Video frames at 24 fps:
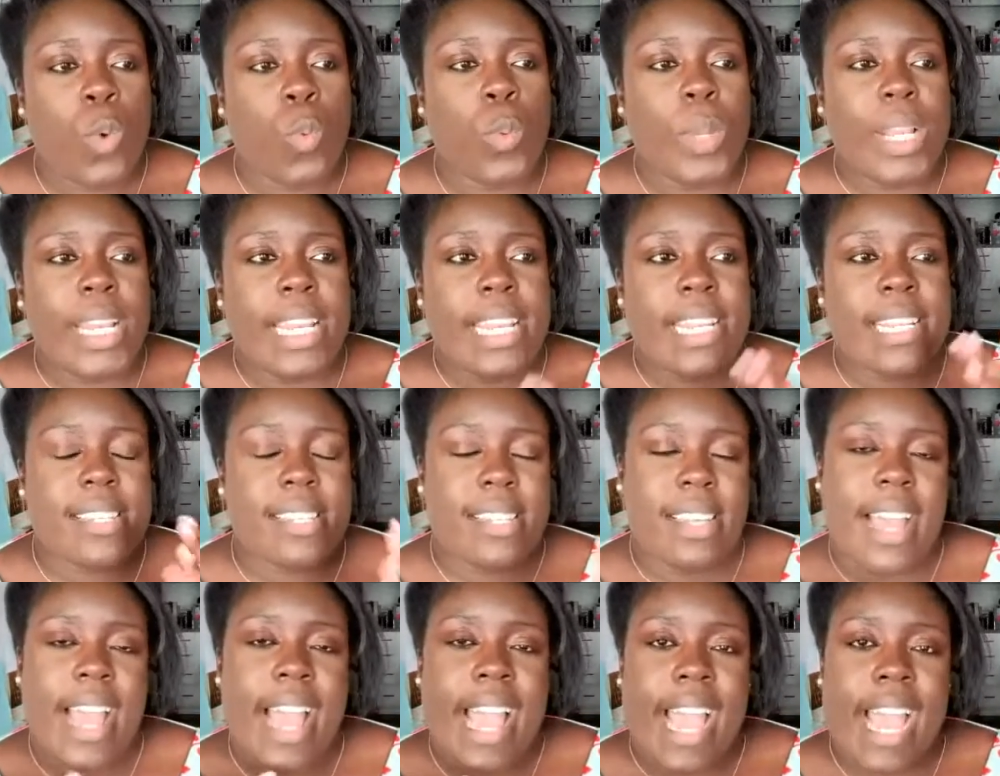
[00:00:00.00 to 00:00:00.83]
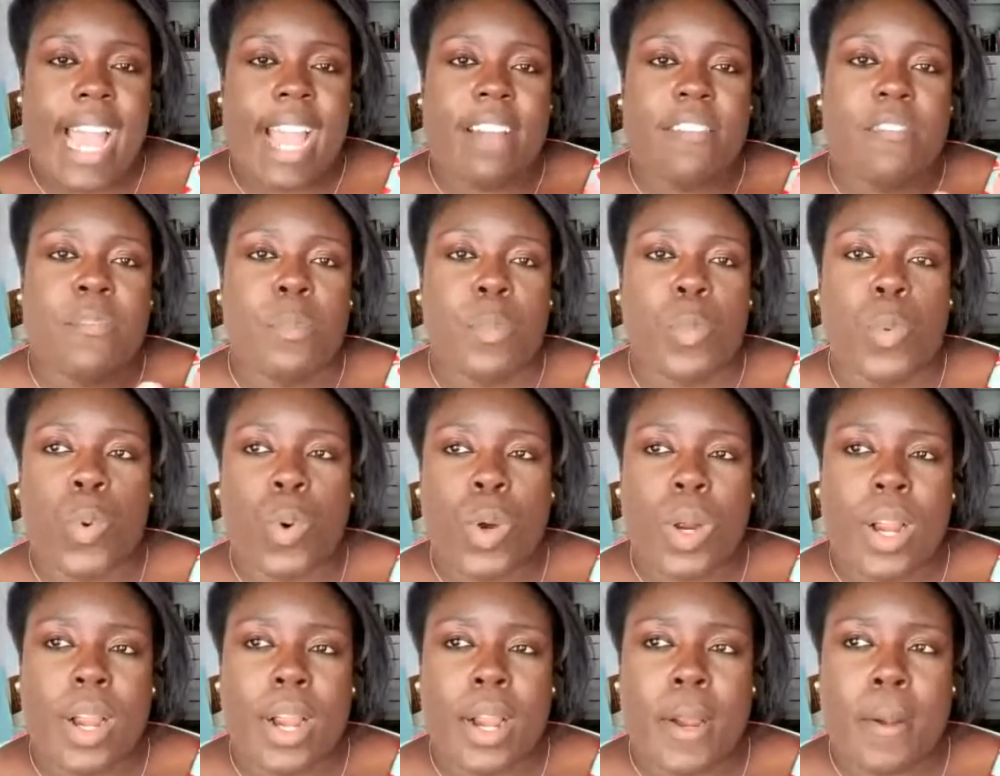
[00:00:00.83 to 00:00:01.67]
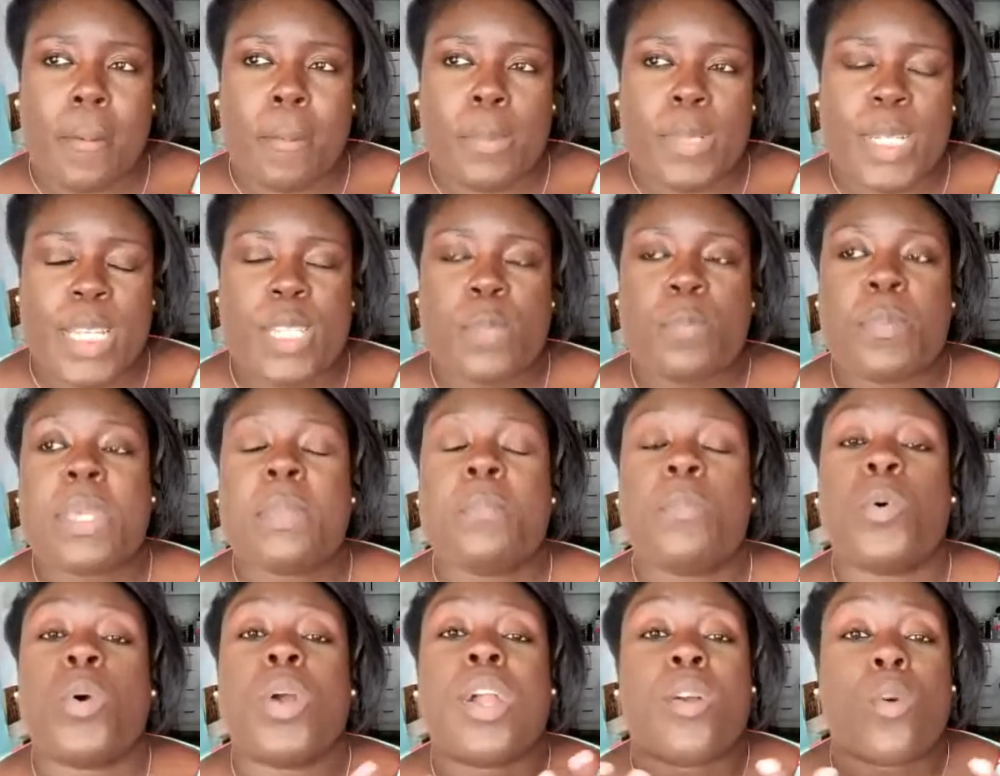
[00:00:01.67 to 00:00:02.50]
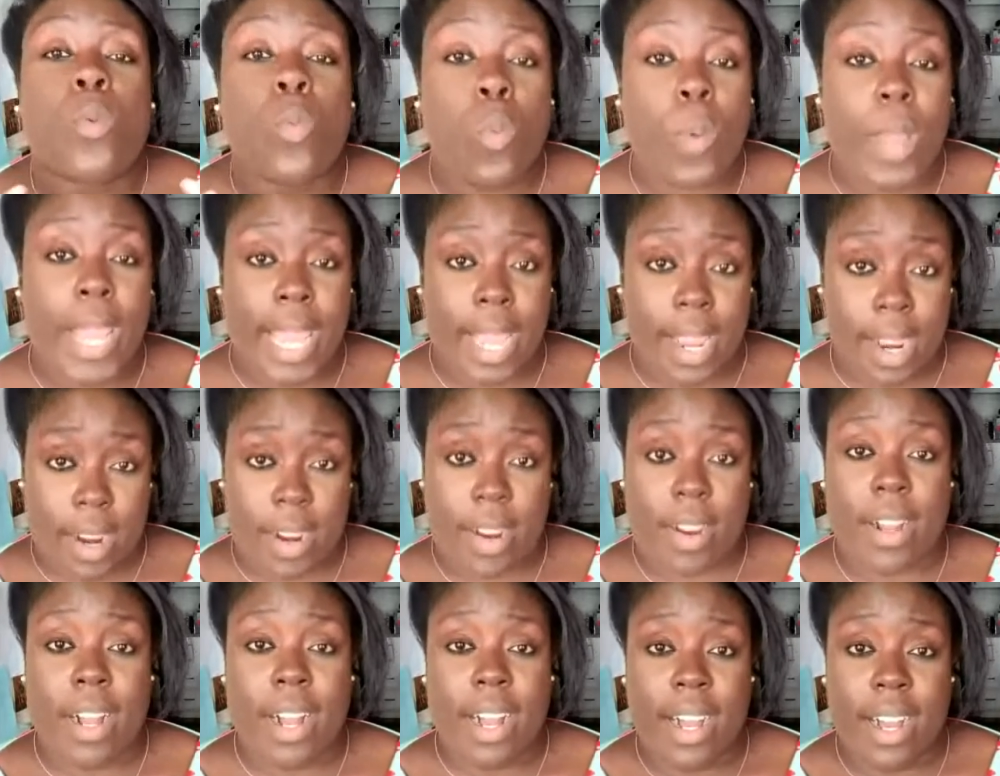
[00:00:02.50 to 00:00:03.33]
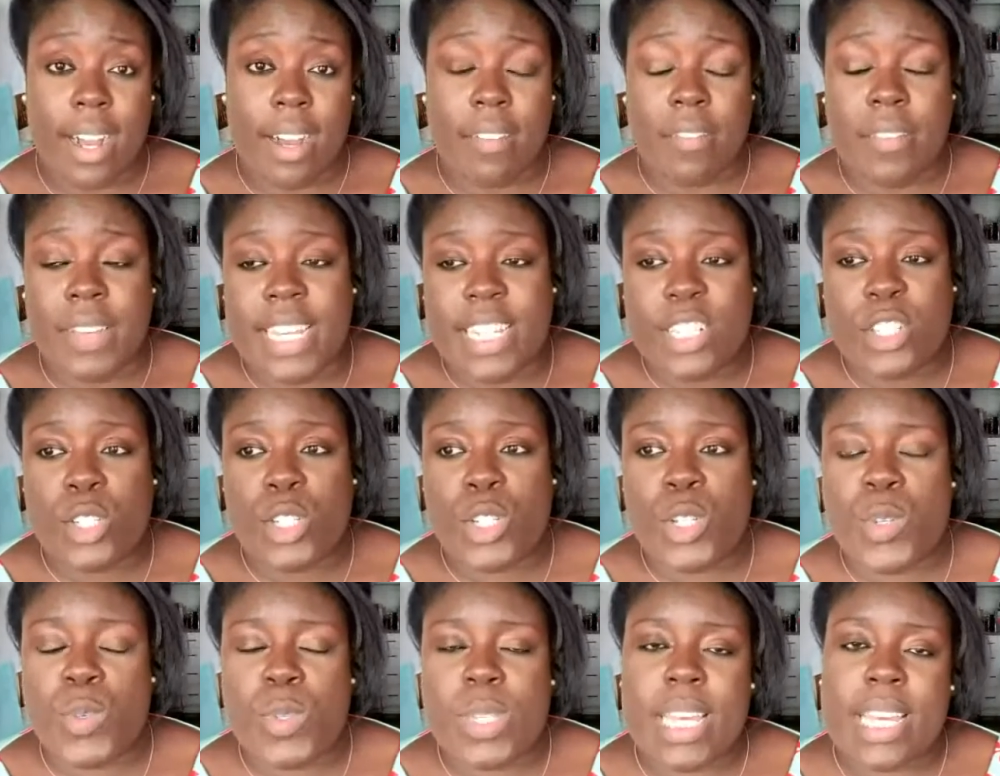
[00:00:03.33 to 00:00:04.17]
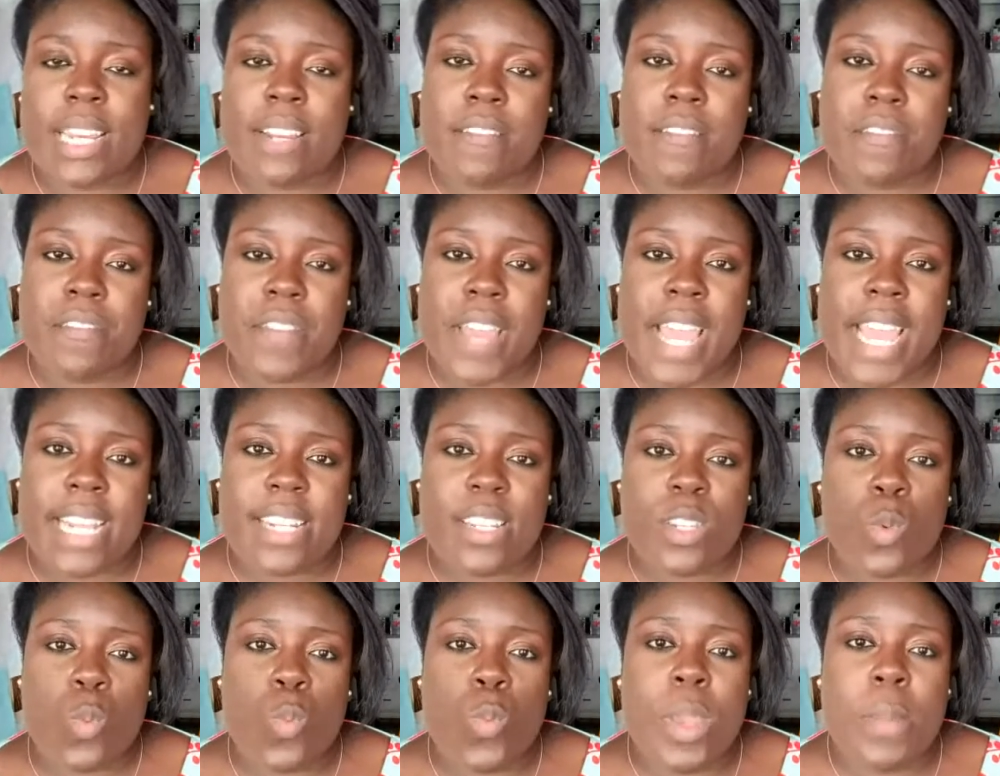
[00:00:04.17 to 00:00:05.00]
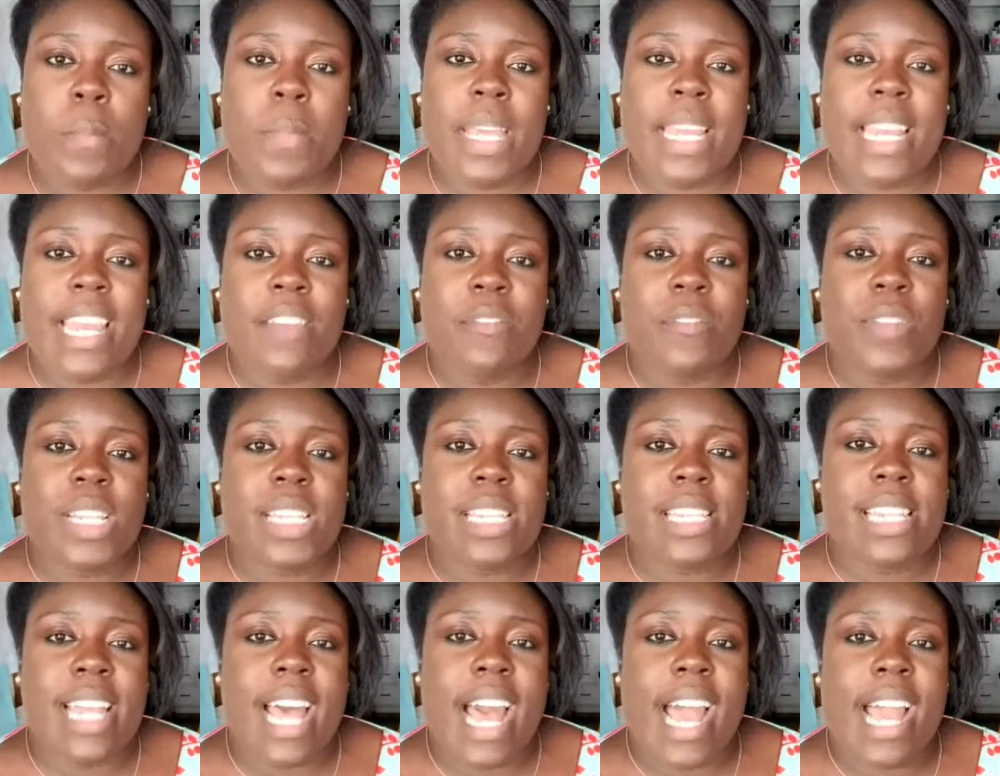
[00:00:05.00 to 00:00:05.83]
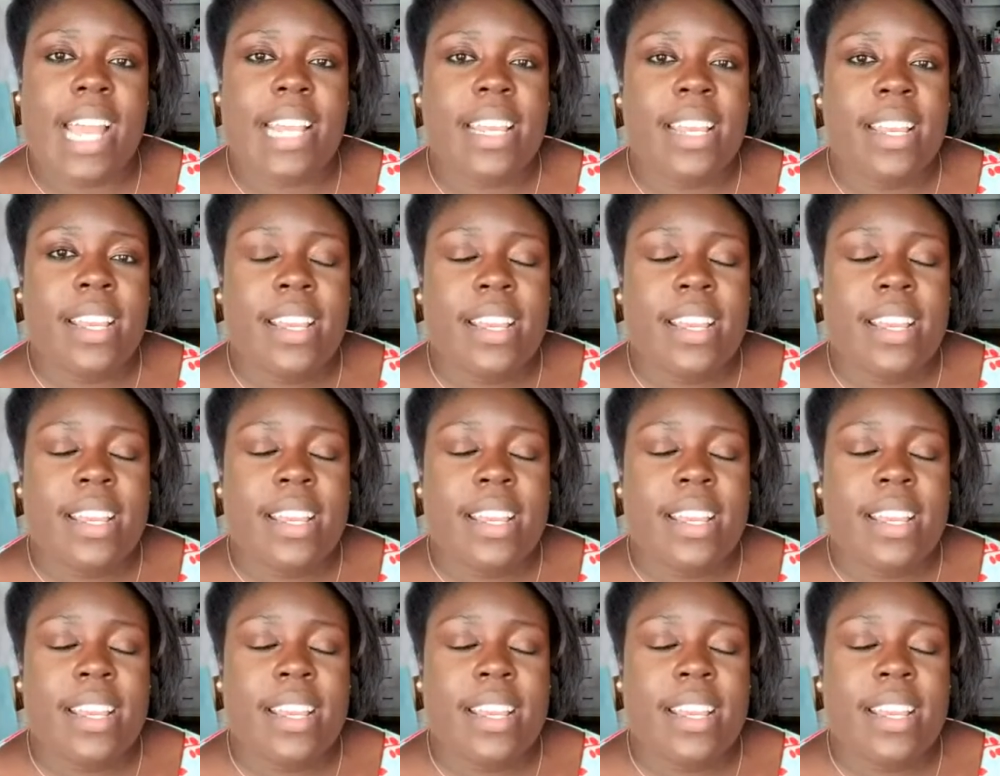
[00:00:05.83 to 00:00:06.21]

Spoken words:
we need to have more, just be more aware of issues that affect women if it's not